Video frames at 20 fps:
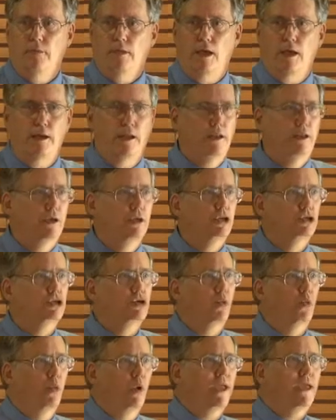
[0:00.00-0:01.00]
And it is,
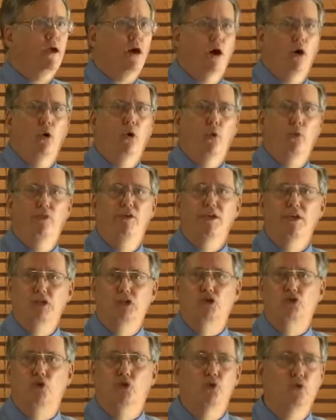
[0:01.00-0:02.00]
we hold
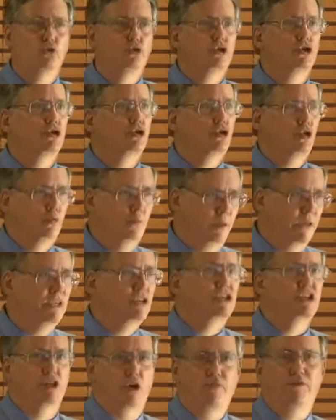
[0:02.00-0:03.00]
these truths to be
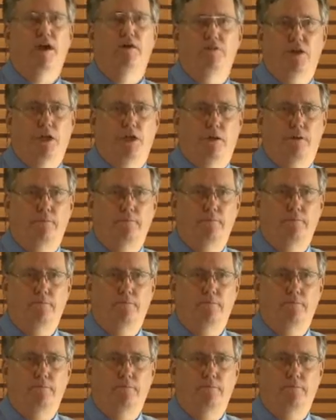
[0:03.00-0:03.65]
self-evident.